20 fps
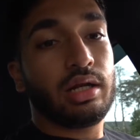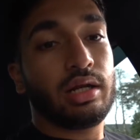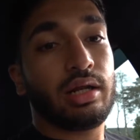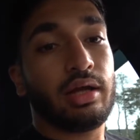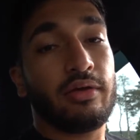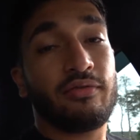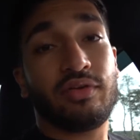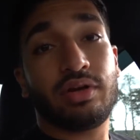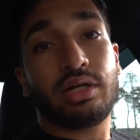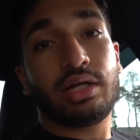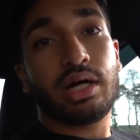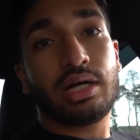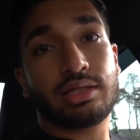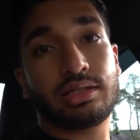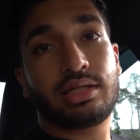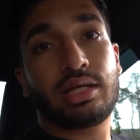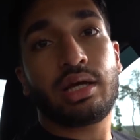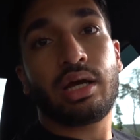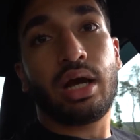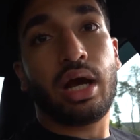if it
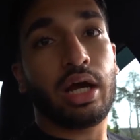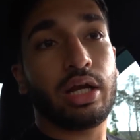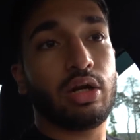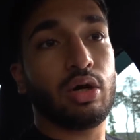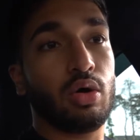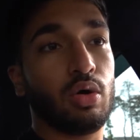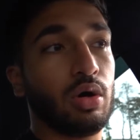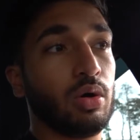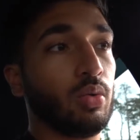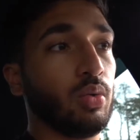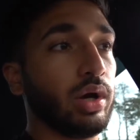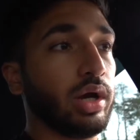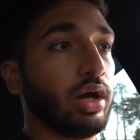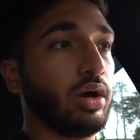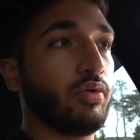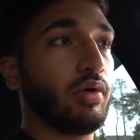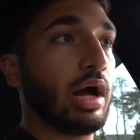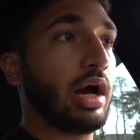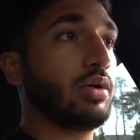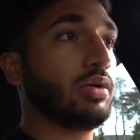does, I know a way
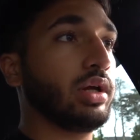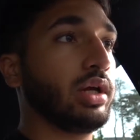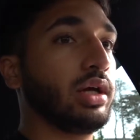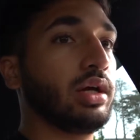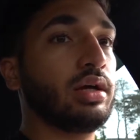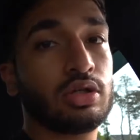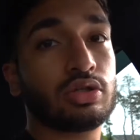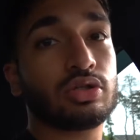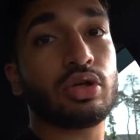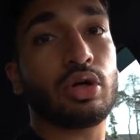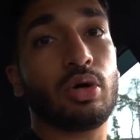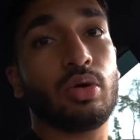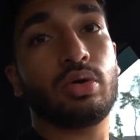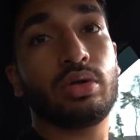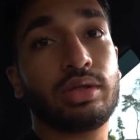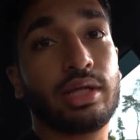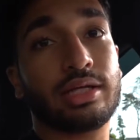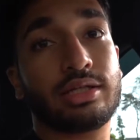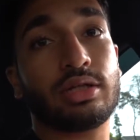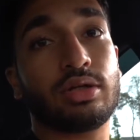around it, so
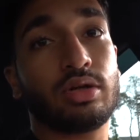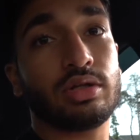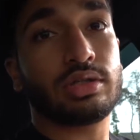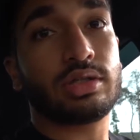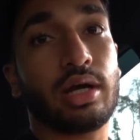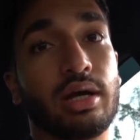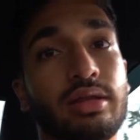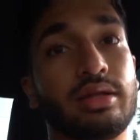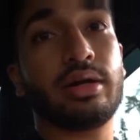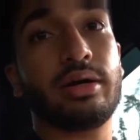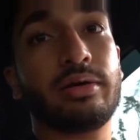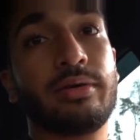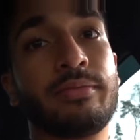that's a good sign there.